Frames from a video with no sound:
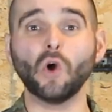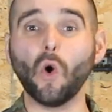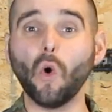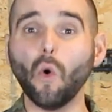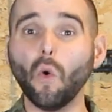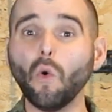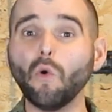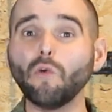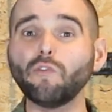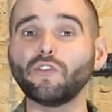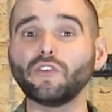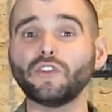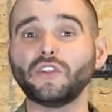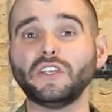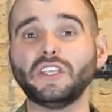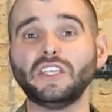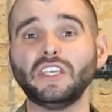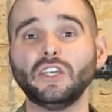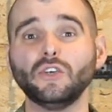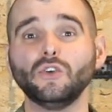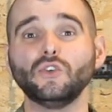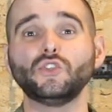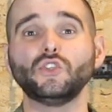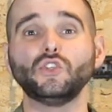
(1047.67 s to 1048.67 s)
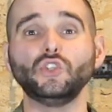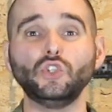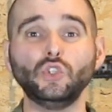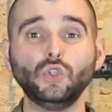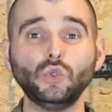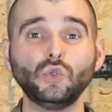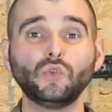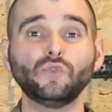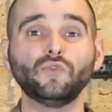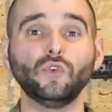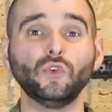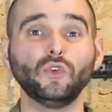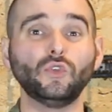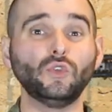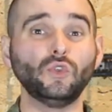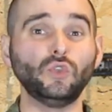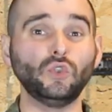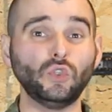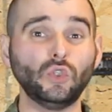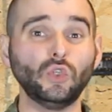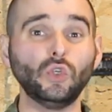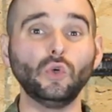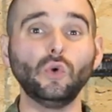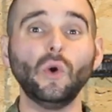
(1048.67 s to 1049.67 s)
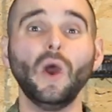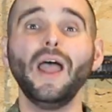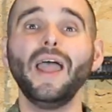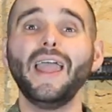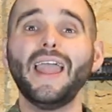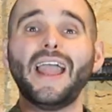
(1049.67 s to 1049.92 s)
over the years useful to you